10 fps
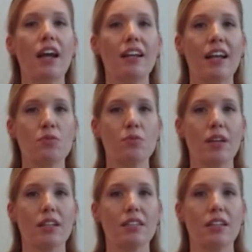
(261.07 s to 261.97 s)
and as we
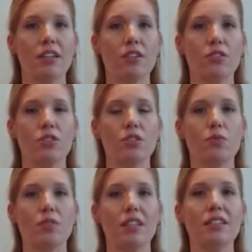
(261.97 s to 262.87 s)
exhale,
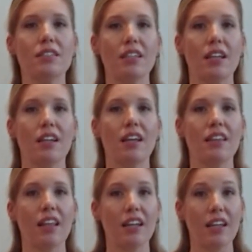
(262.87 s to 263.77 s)
just releasing
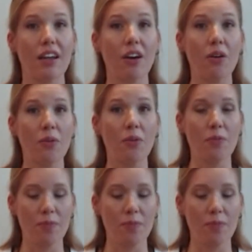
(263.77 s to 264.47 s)
and letting go.